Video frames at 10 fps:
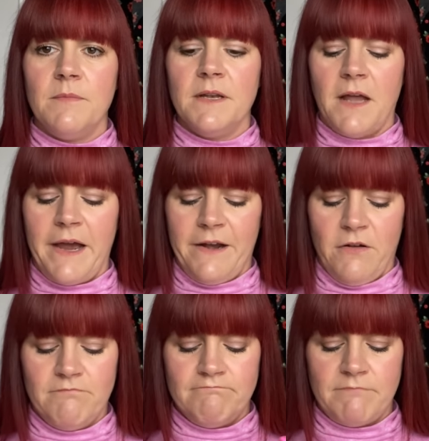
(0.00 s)
line
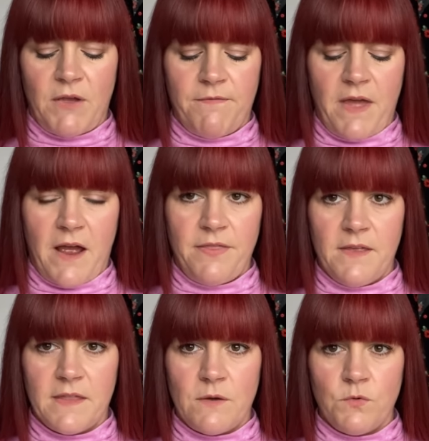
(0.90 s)
of that. I
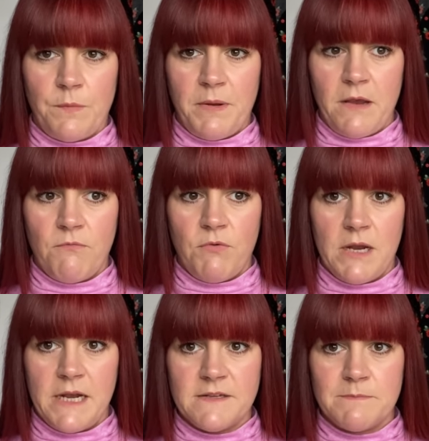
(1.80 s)
think that would be
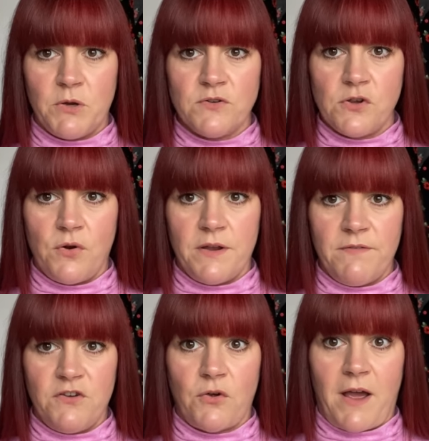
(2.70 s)
really spot on
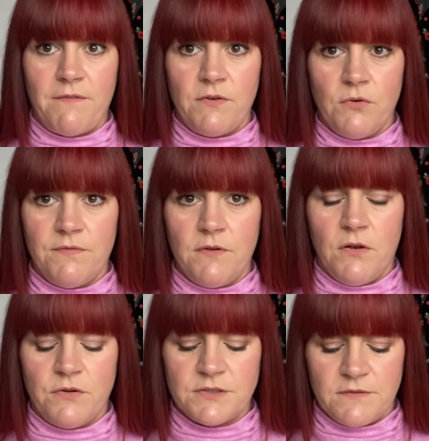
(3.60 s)
if you don't have an awful
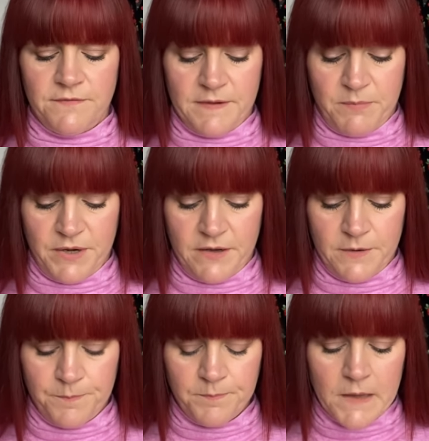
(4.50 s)
lot of fabric.
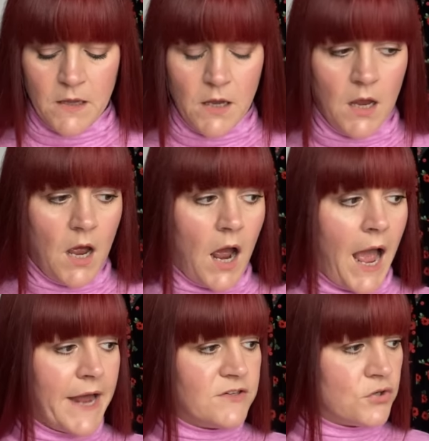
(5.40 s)

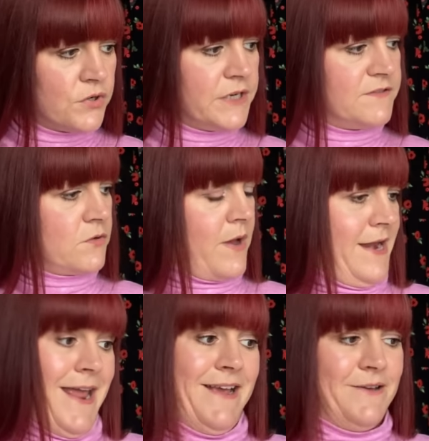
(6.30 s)
And talking of square
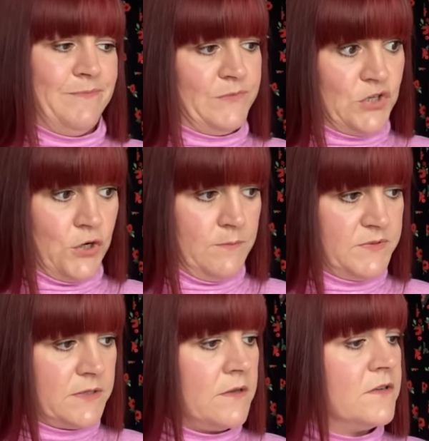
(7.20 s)
neck
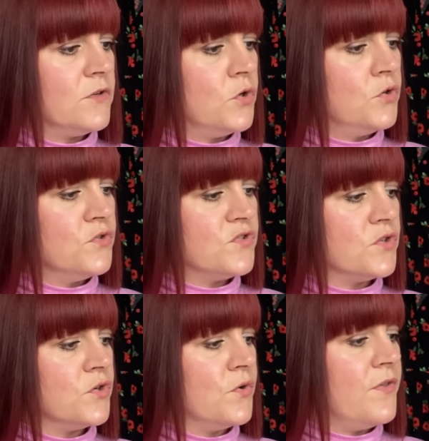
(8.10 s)
tops, there's
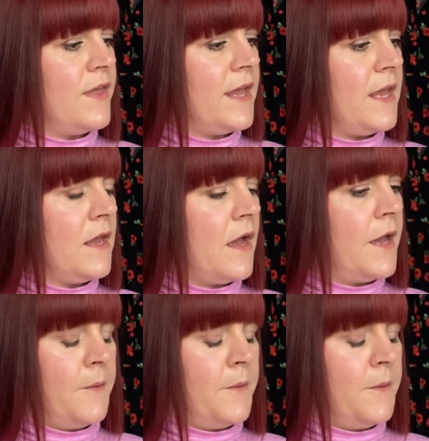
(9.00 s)
also the